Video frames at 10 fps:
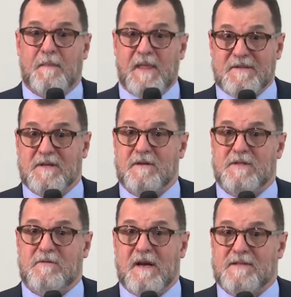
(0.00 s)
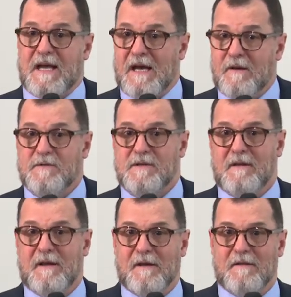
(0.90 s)
that's going to stress
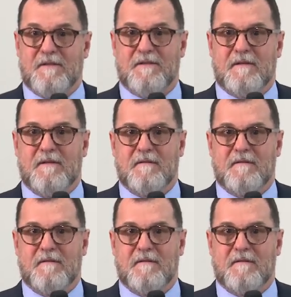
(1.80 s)
housing, health,